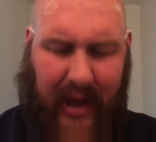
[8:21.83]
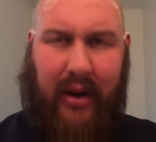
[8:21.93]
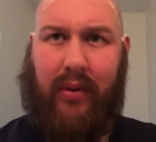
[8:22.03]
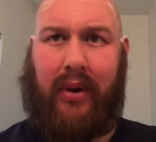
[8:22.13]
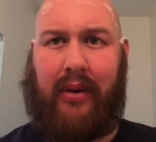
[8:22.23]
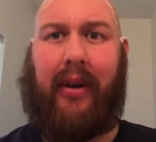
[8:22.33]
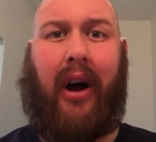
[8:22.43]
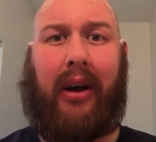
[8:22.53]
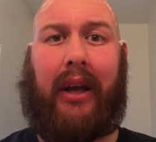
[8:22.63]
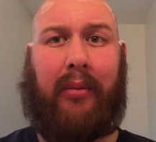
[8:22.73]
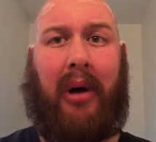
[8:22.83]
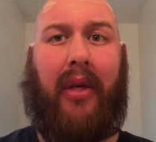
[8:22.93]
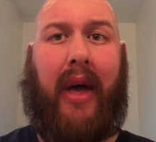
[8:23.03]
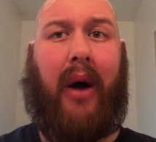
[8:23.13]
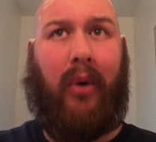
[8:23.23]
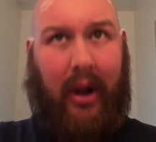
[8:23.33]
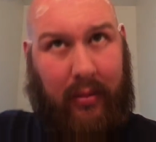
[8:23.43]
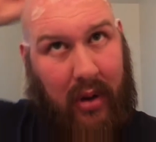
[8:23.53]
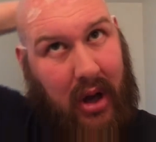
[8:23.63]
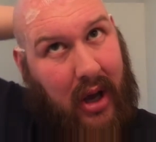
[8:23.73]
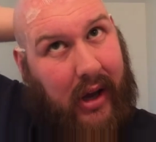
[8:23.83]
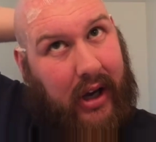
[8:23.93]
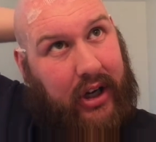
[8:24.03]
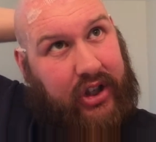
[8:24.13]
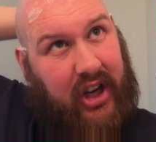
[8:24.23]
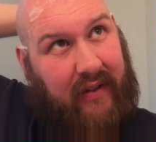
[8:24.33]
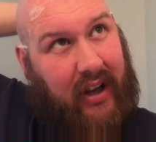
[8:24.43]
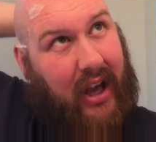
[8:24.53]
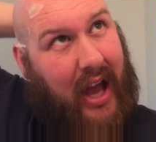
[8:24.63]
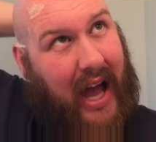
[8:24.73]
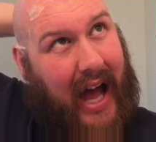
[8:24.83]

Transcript: kind of do a little talking about that while I'm shaving.